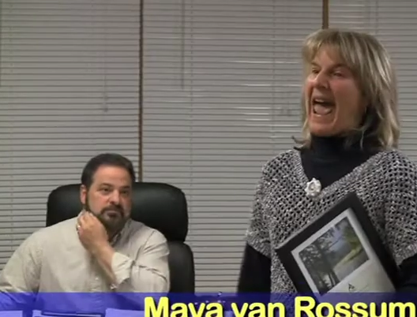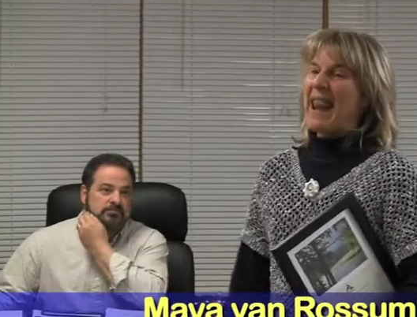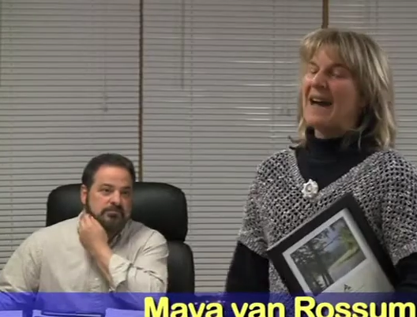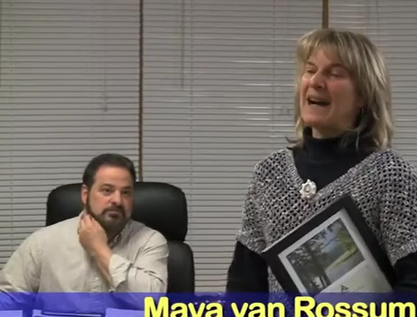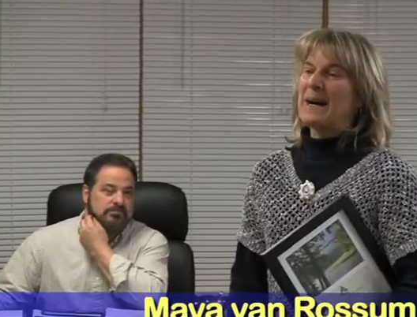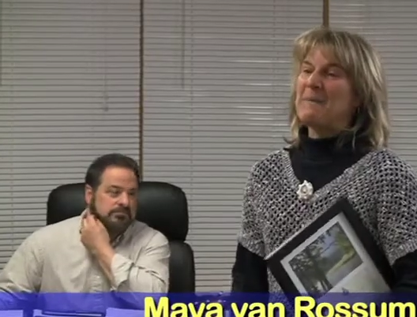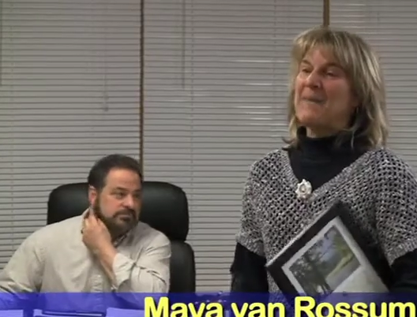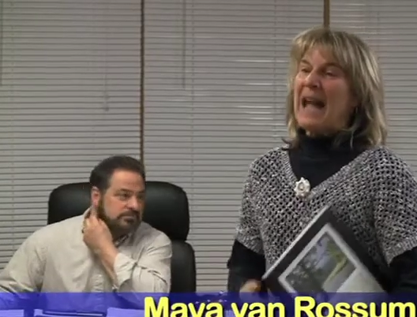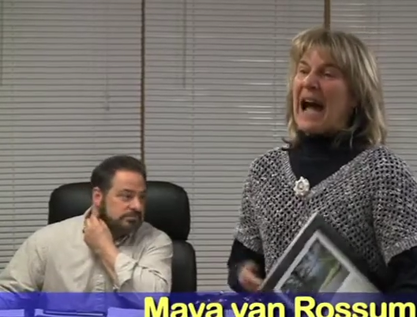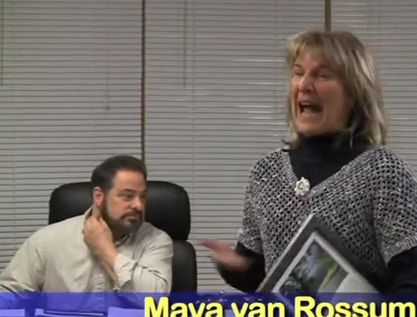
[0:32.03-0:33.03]
Speaker 1: And
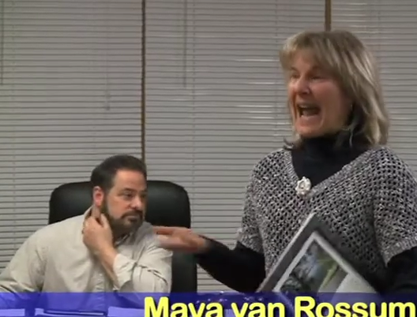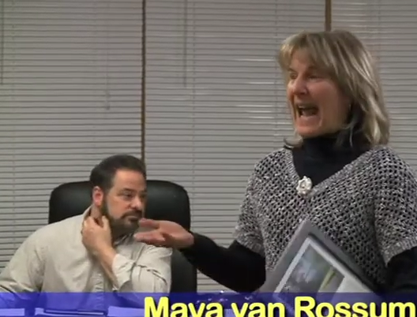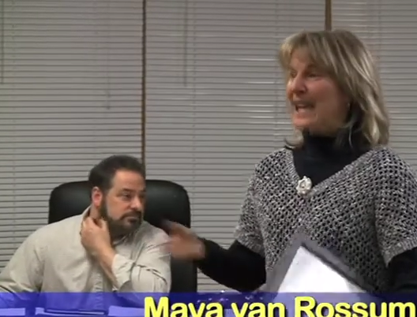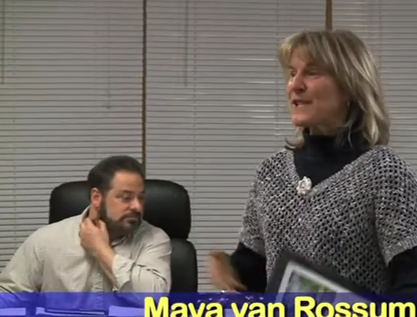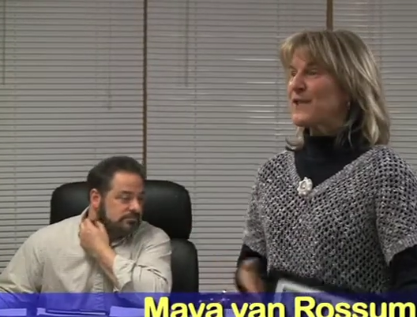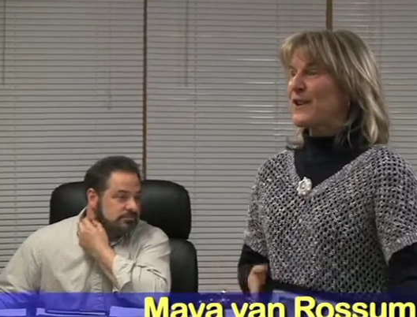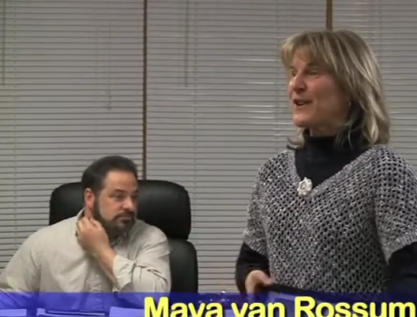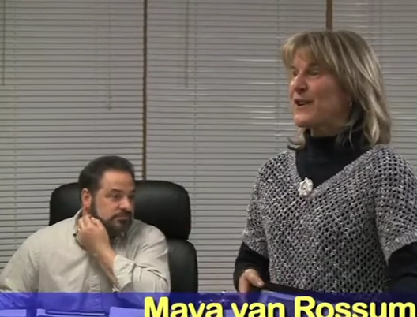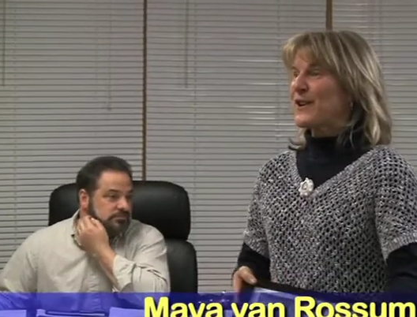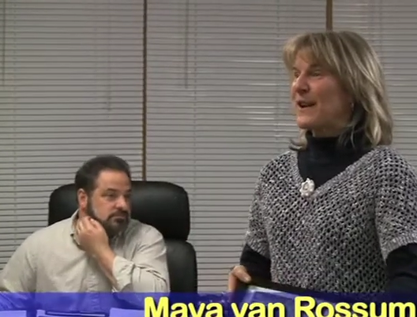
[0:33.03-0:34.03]
I asked
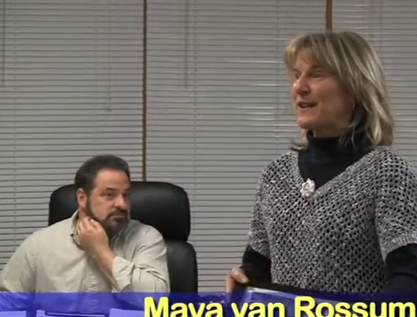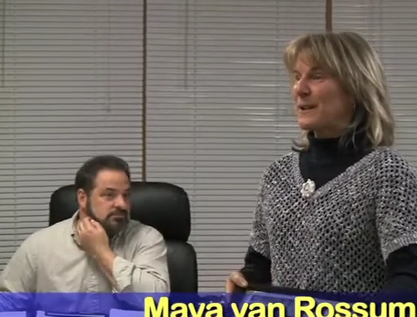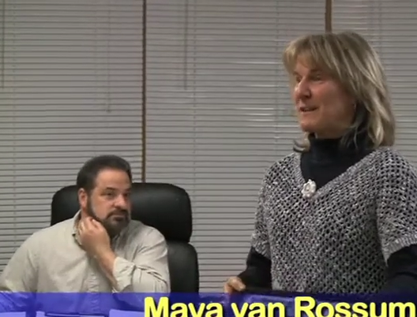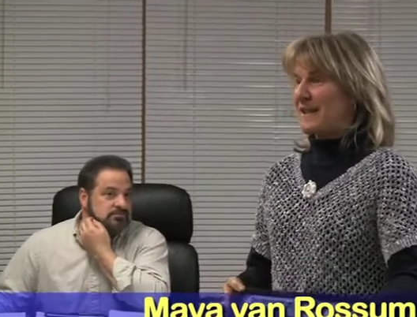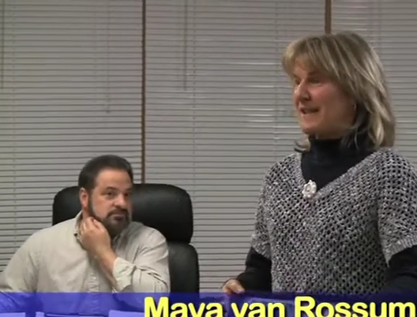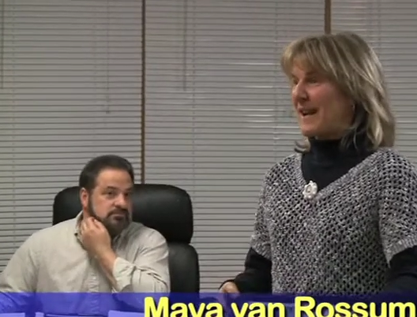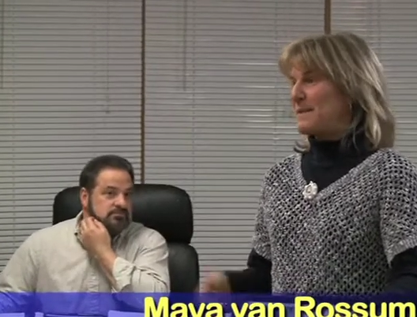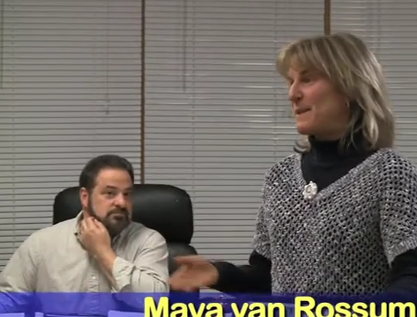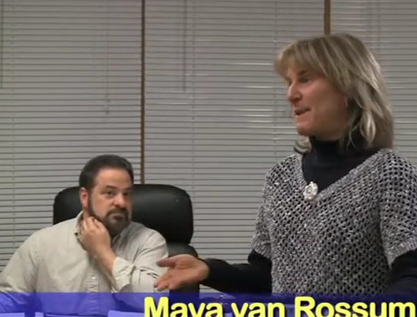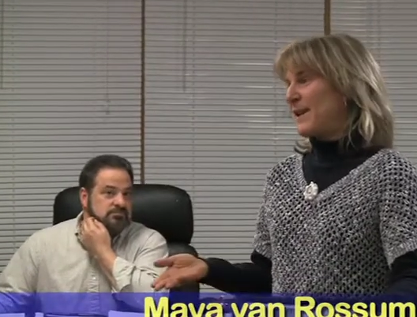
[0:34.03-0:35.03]
for a little bit of
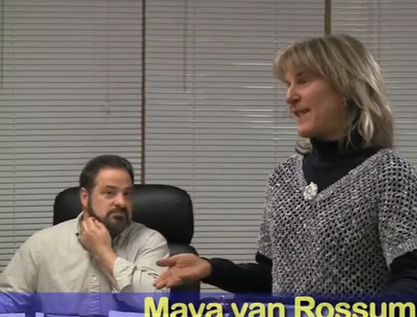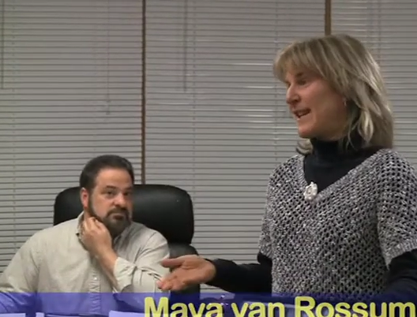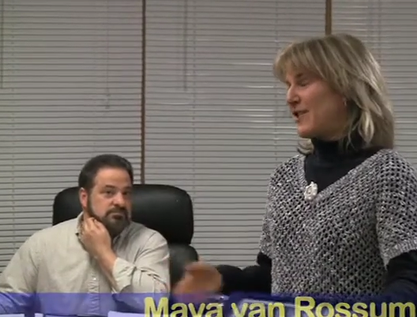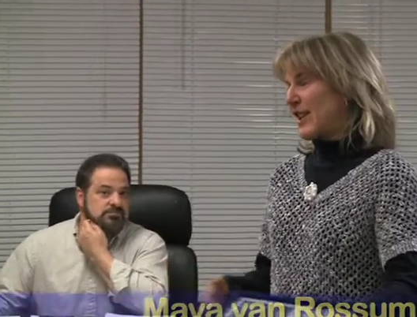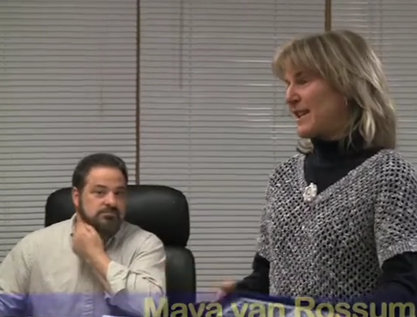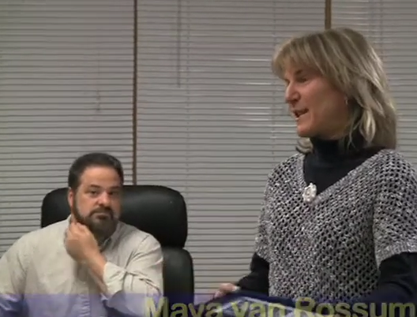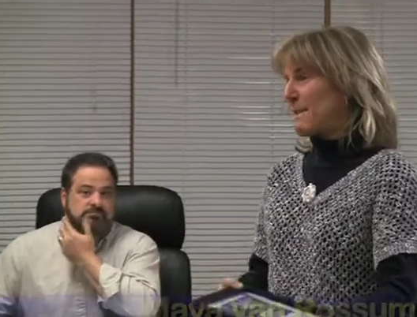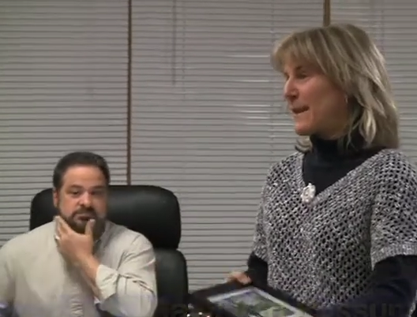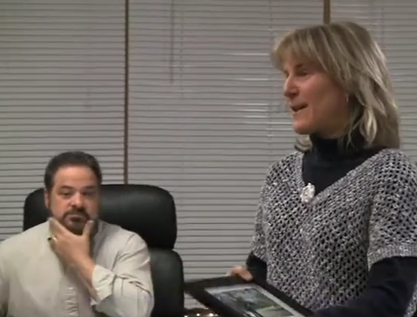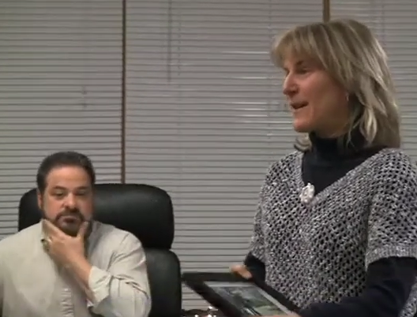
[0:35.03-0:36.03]
time to be on the agenda
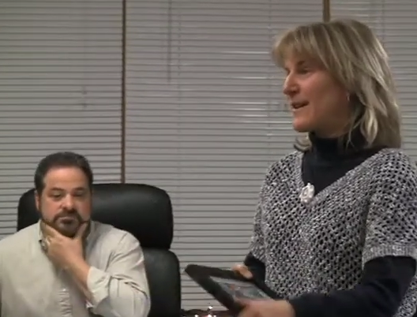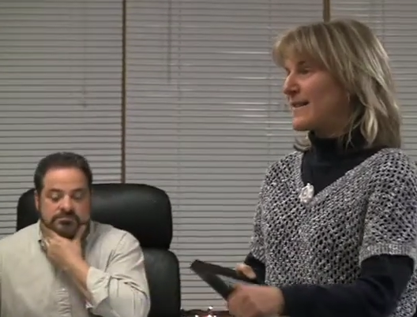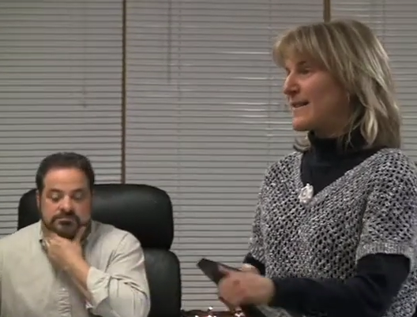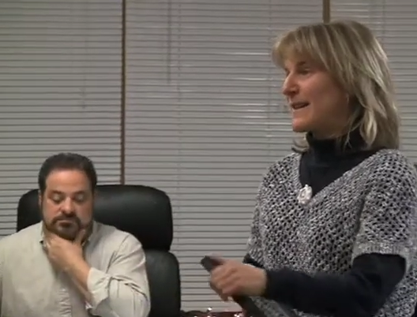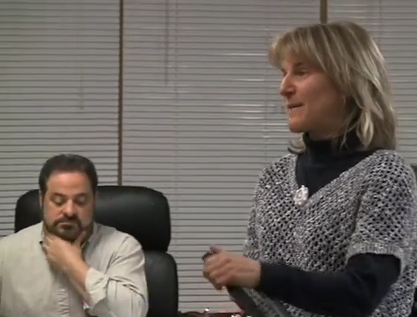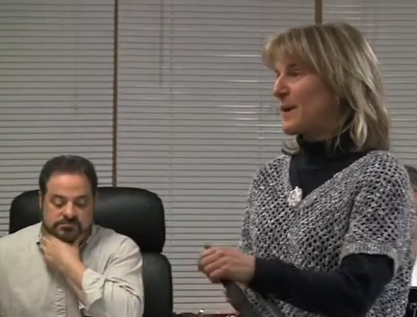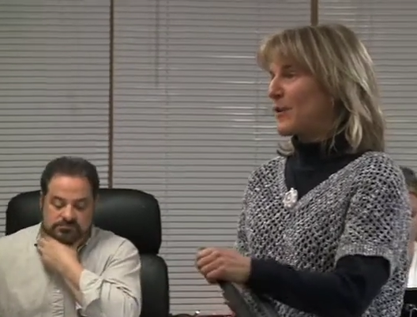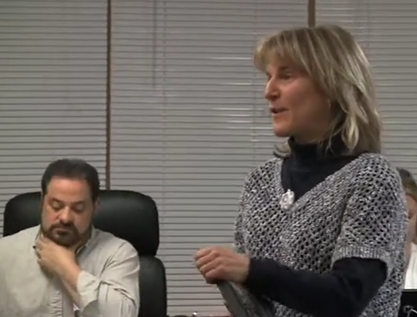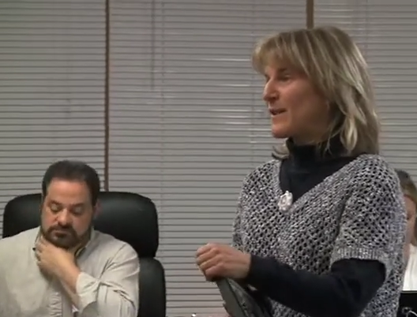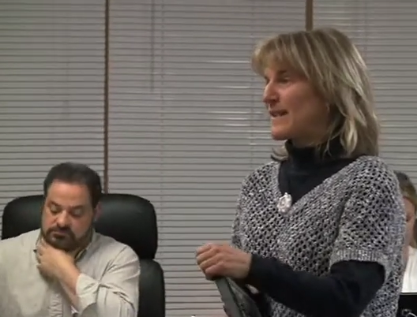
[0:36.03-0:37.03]
because in my
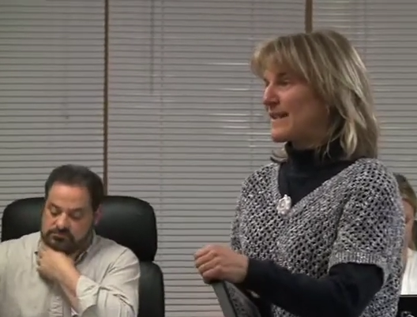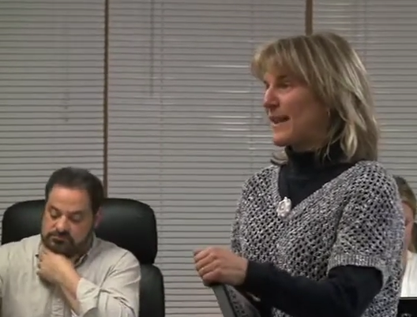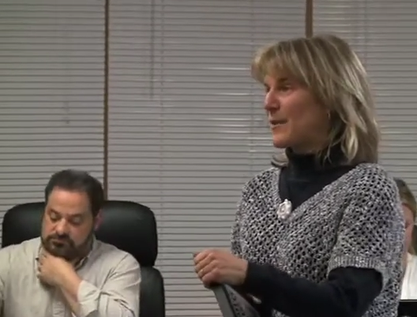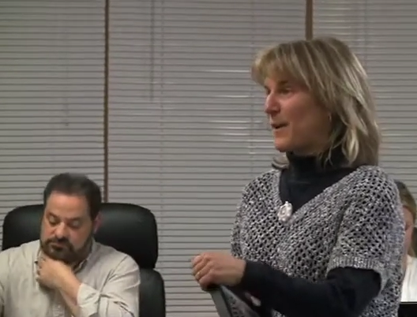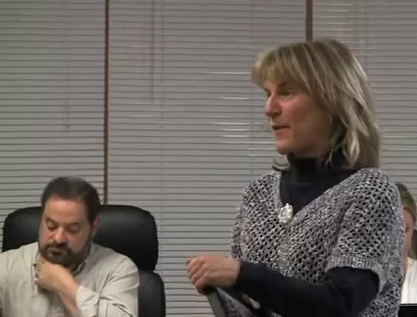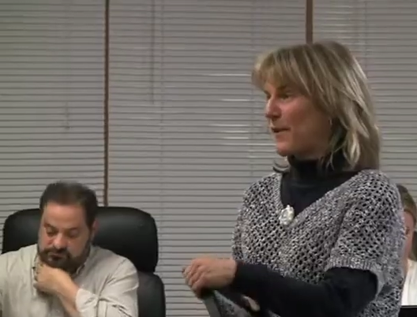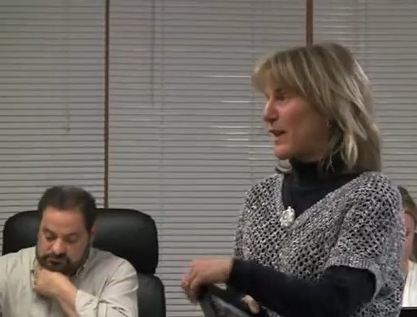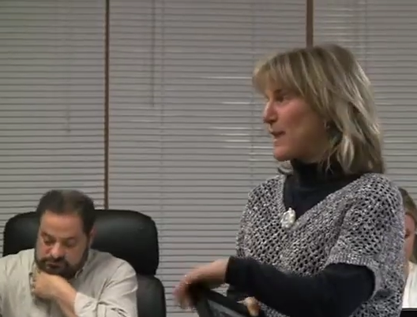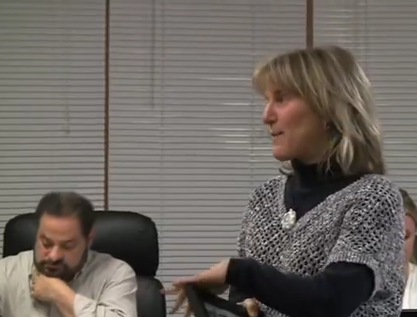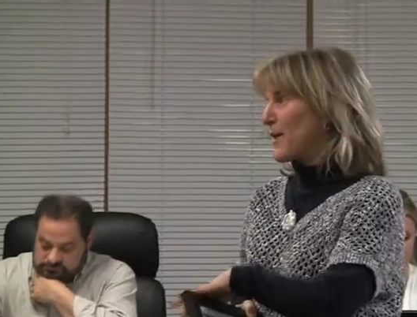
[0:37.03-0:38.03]
role as the Delaware
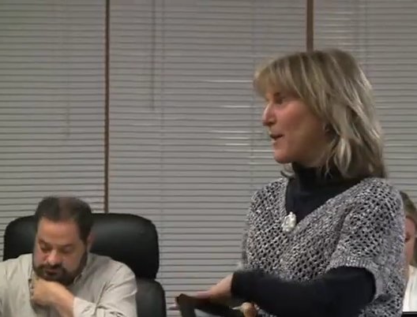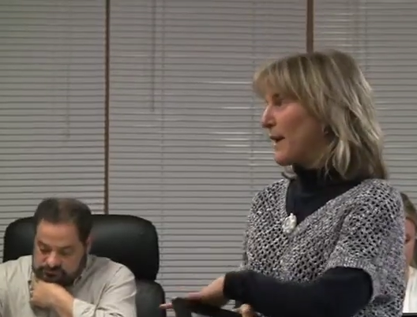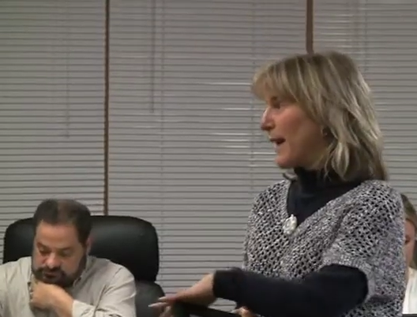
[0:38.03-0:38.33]
Riverkeeper